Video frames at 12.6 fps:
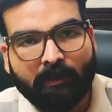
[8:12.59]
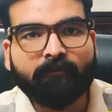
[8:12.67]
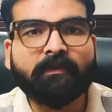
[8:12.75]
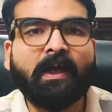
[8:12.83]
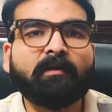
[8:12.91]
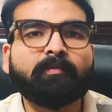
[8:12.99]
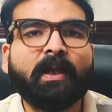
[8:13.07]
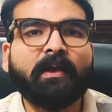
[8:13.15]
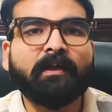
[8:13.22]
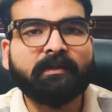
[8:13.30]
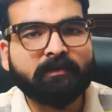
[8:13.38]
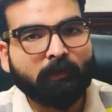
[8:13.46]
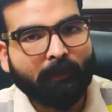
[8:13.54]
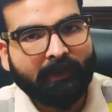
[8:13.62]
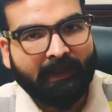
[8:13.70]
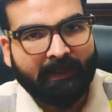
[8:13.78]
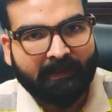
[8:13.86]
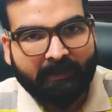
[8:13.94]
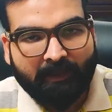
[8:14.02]
of that planet is looking
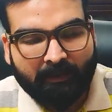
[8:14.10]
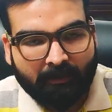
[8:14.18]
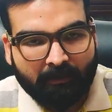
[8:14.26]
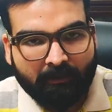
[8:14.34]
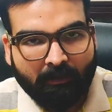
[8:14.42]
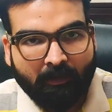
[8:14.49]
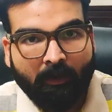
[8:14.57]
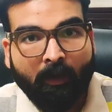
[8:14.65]
at the Lagna,